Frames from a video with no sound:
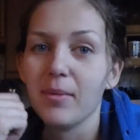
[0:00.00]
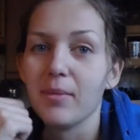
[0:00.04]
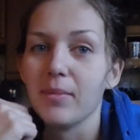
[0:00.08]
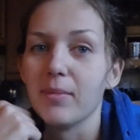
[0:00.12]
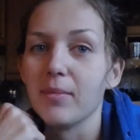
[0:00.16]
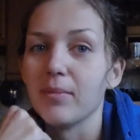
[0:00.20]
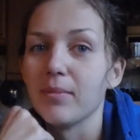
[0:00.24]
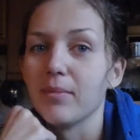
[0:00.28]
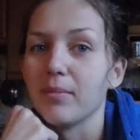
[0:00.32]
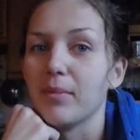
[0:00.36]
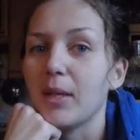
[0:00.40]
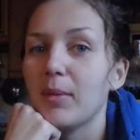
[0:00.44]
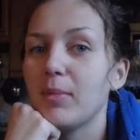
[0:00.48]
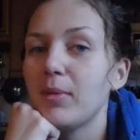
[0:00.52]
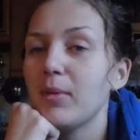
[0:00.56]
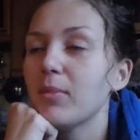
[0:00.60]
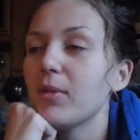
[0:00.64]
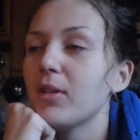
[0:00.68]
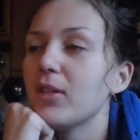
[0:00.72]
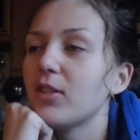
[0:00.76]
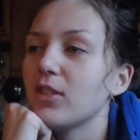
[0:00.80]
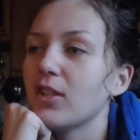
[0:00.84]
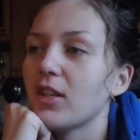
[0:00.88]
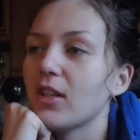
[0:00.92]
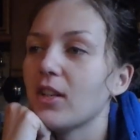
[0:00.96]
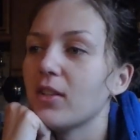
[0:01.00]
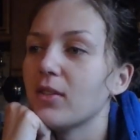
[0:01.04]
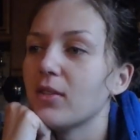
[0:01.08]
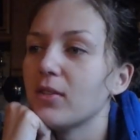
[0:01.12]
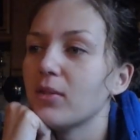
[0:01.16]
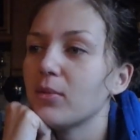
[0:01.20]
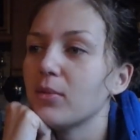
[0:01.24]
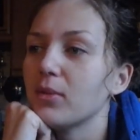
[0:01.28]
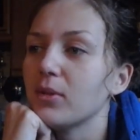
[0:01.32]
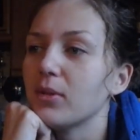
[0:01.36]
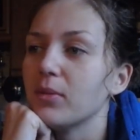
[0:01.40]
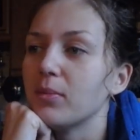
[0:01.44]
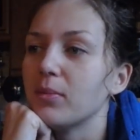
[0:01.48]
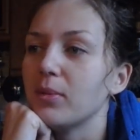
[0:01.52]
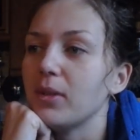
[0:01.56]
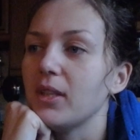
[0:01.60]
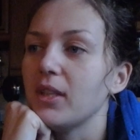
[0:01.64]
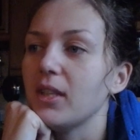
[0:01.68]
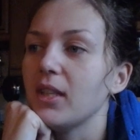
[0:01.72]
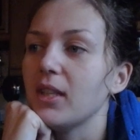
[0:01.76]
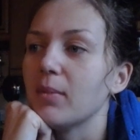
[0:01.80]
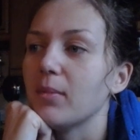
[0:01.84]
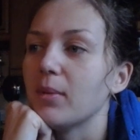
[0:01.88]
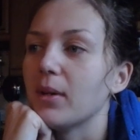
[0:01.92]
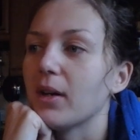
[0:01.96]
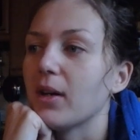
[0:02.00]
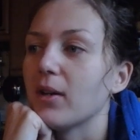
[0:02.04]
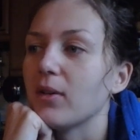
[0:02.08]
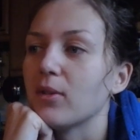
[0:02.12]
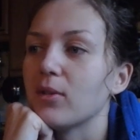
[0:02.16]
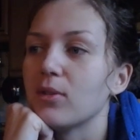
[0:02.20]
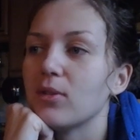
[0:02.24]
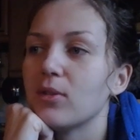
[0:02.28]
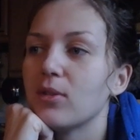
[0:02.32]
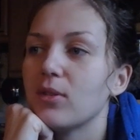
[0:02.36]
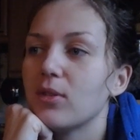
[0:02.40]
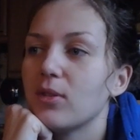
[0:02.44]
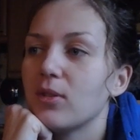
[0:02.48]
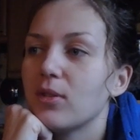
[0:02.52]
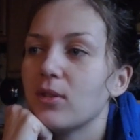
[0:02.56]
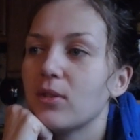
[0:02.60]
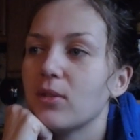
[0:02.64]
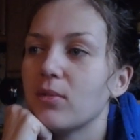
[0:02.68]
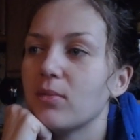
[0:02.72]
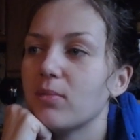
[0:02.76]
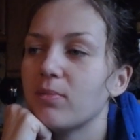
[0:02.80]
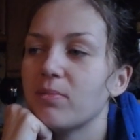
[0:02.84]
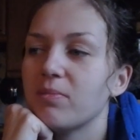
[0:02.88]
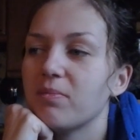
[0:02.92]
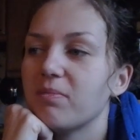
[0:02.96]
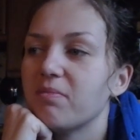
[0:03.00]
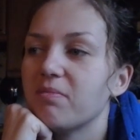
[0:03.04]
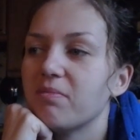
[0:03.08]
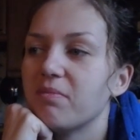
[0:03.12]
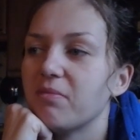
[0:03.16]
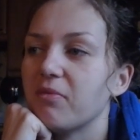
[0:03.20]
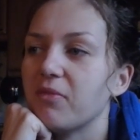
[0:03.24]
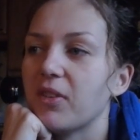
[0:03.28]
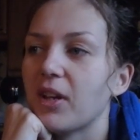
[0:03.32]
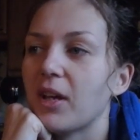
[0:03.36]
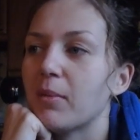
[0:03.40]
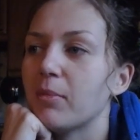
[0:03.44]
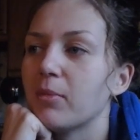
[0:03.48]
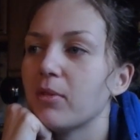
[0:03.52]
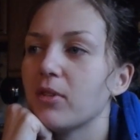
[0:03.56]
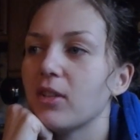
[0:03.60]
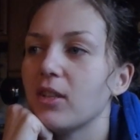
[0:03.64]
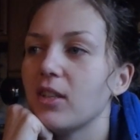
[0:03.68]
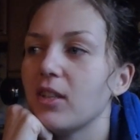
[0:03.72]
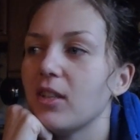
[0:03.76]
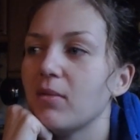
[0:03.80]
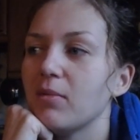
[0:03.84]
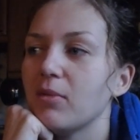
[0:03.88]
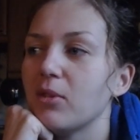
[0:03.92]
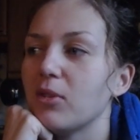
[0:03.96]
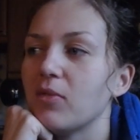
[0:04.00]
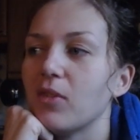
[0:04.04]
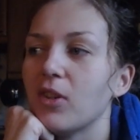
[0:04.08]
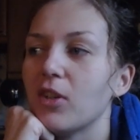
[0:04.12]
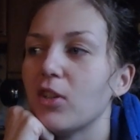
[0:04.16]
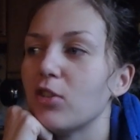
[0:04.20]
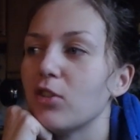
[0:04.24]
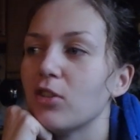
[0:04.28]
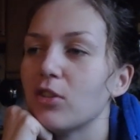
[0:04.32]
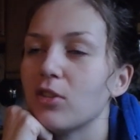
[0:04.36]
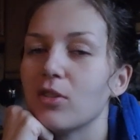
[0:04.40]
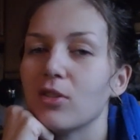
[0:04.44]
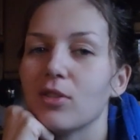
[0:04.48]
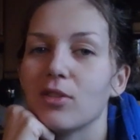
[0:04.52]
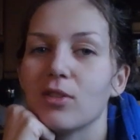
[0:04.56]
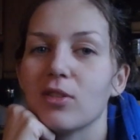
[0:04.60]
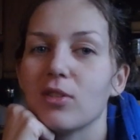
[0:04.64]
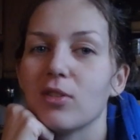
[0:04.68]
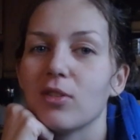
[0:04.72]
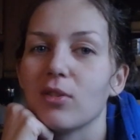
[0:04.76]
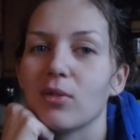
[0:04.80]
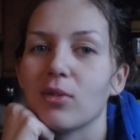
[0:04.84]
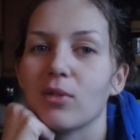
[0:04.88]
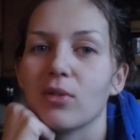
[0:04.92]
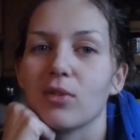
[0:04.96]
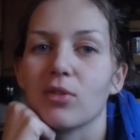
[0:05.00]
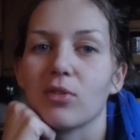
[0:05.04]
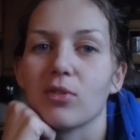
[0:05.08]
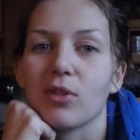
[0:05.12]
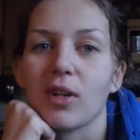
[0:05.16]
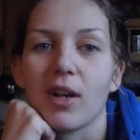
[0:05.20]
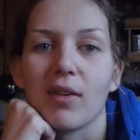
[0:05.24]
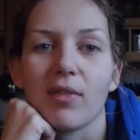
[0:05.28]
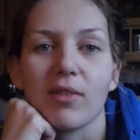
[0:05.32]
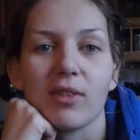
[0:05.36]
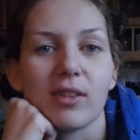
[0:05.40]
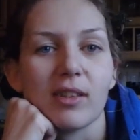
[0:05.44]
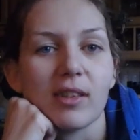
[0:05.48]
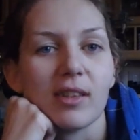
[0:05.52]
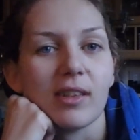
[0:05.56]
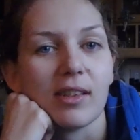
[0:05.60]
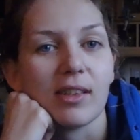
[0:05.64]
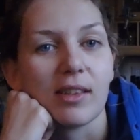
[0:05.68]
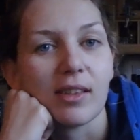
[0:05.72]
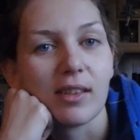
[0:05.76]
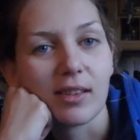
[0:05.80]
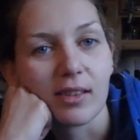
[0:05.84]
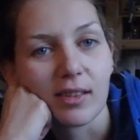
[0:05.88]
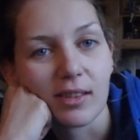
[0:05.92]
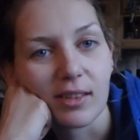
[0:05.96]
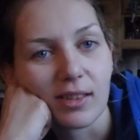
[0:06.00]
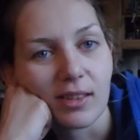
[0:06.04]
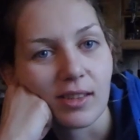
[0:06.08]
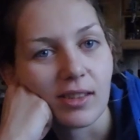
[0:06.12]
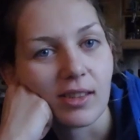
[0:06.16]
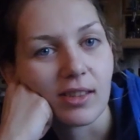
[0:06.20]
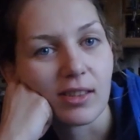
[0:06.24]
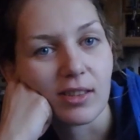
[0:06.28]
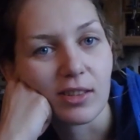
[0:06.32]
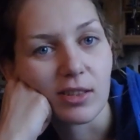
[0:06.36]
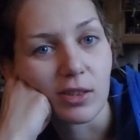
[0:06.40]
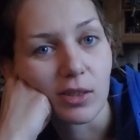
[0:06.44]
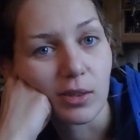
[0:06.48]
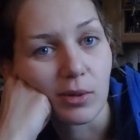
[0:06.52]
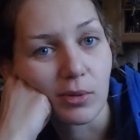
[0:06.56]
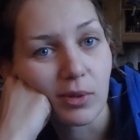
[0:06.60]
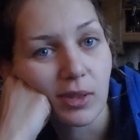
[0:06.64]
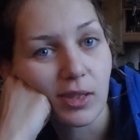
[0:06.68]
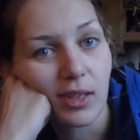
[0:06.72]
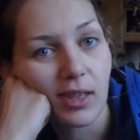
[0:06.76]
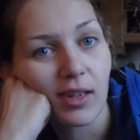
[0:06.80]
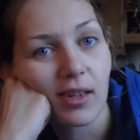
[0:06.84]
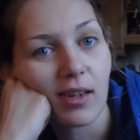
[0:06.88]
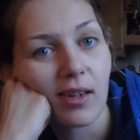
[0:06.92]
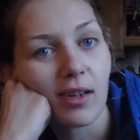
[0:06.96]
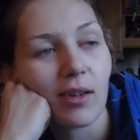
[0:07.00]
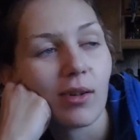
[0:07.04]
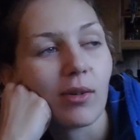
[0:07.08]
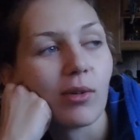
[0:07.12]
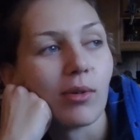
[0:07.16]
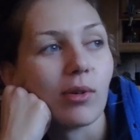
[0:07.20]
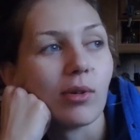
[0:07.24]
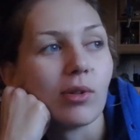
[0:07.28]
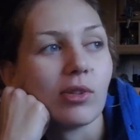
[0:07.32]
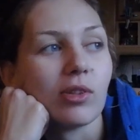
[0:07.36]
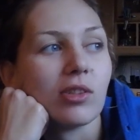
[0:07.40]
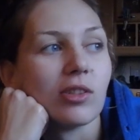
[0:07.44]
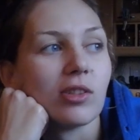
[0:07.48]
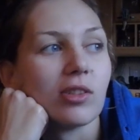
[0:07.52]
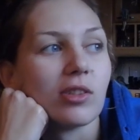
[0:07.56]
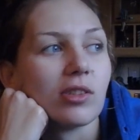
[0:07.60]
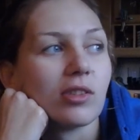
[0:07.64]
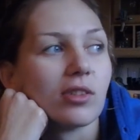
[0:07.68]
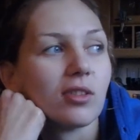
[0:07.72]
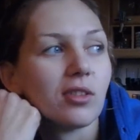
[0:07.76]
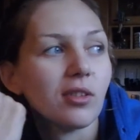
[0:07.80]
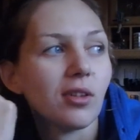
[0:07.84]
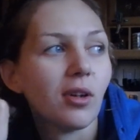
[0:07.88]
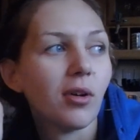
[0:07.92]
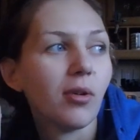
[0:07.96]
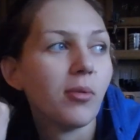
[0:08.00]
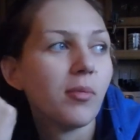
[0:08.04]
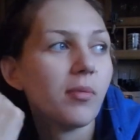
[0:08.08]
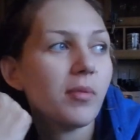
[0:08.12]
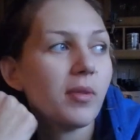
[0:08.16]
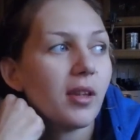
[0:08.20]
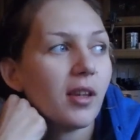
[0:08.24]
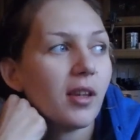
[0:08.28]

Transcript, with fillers: Maybe my channel will be about family adventures or traveling in Estonia or just, you know,